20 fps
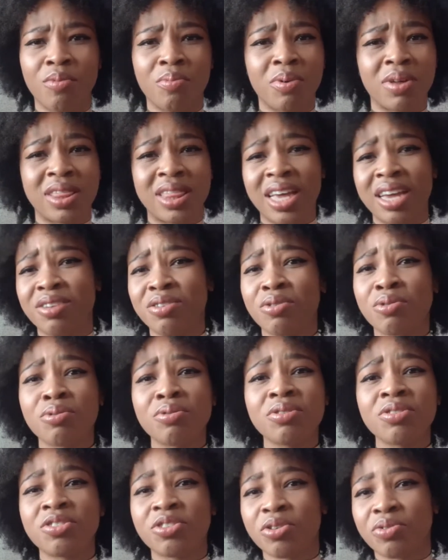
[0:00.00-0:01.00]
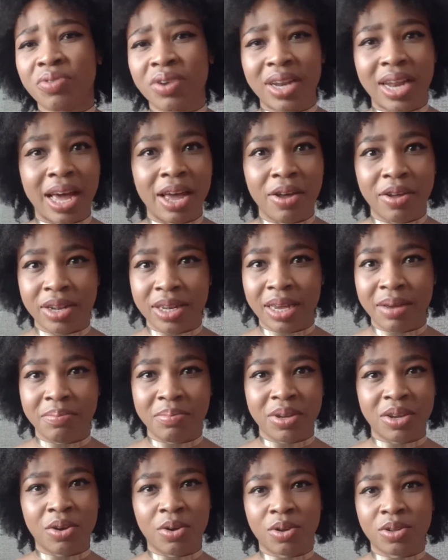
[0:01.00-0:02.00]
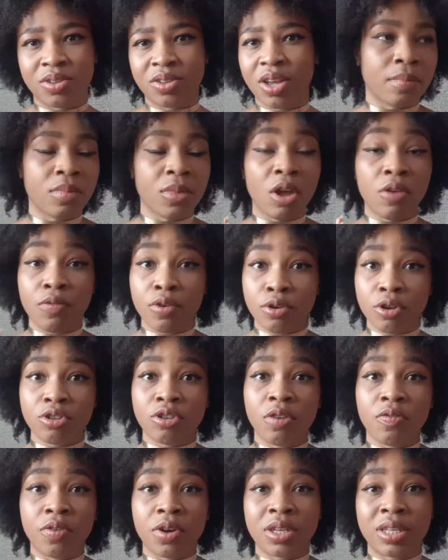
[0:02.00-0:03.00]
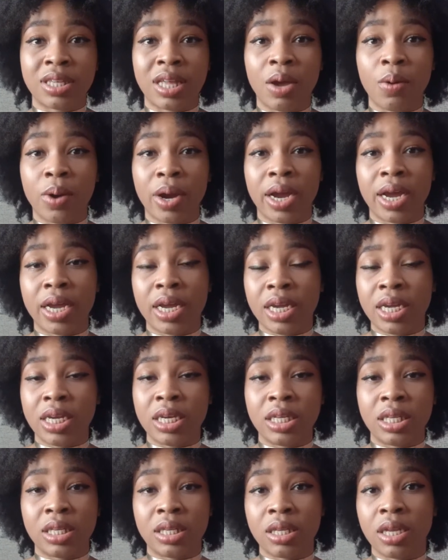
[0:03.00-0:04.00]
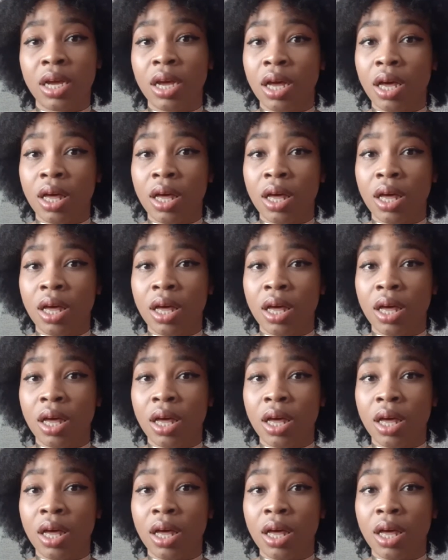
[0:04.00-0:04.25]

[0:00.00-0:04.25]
But then you couldn't still rely on them, because for those of us that were in